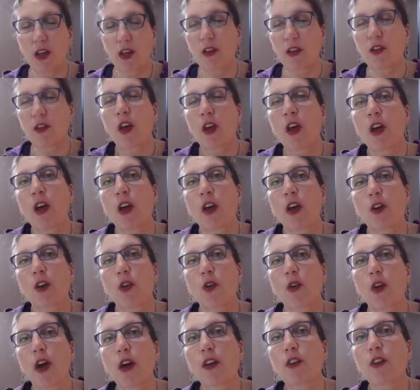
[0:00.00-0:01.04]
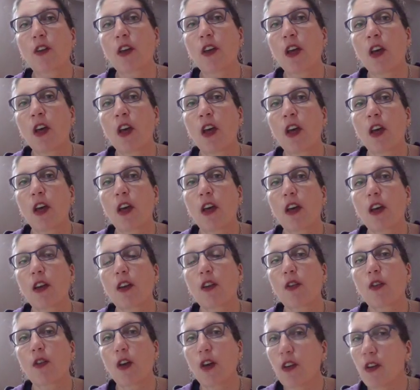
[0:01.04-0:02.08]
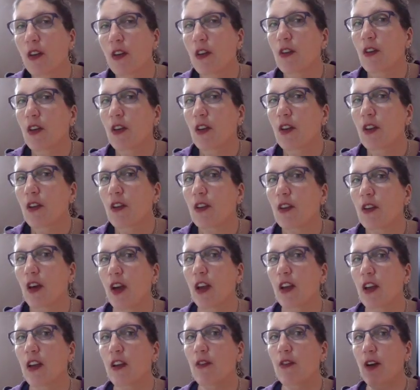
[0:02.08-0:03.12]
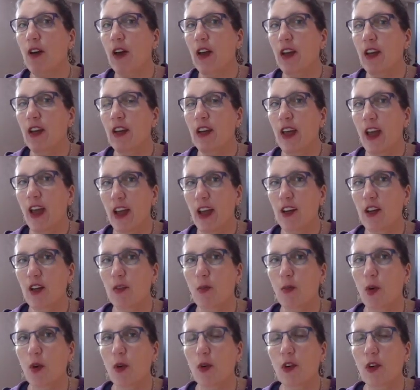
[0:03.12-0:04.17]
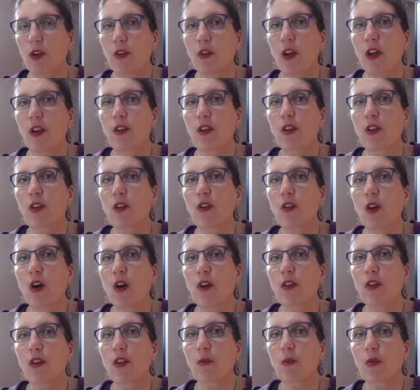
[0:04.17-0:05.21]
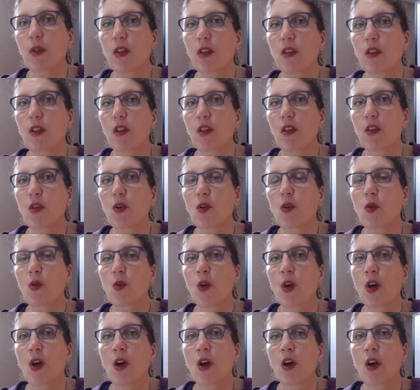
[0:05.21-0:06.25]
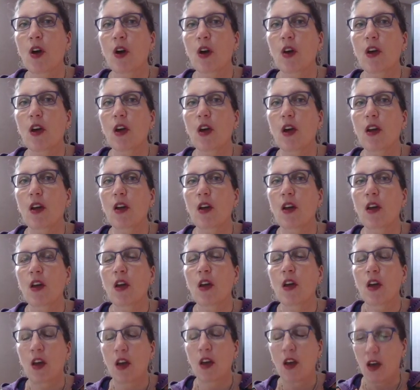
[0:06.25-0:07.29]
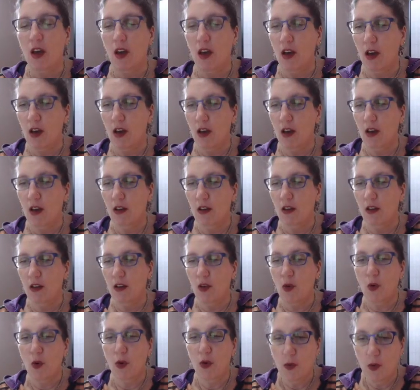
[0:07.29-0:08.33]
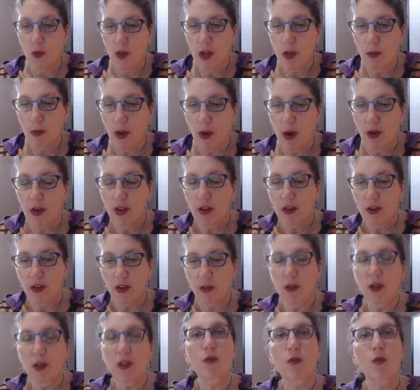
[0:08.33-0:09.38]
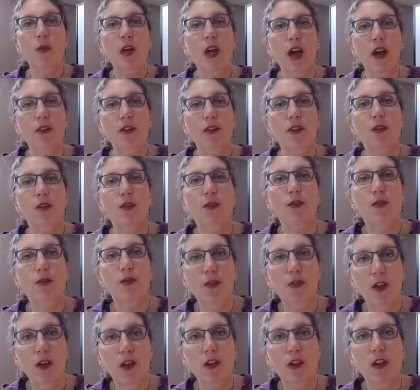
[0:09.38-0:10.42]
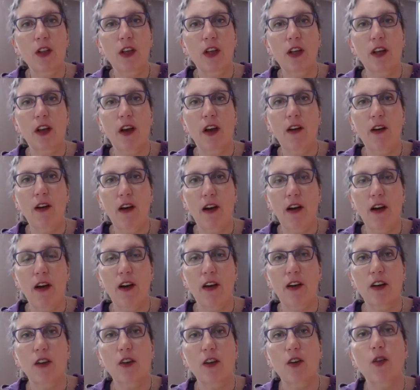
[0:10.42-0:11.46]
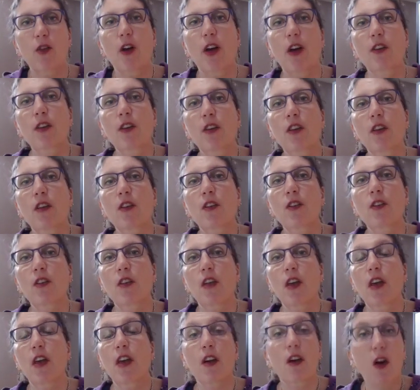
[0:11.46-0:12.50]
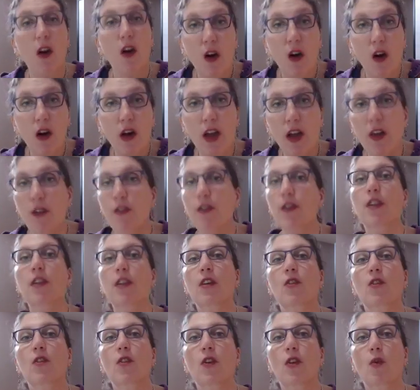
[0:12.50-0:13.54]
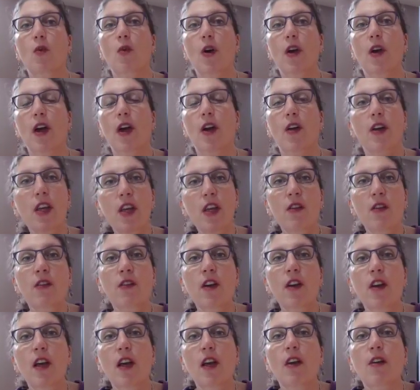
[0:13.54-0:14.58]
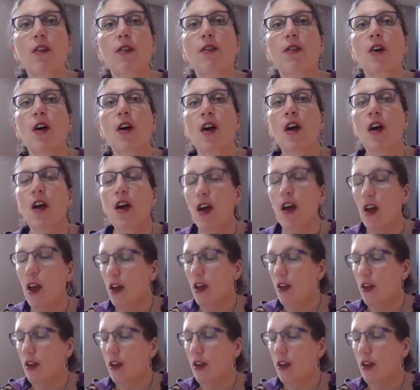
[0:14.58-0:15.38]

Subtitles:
with, because trust is kind of a intangible. Trust is not something that you can go and read about. It's something that we have to feel in our heart. Trust is saying everything's going to work out, even if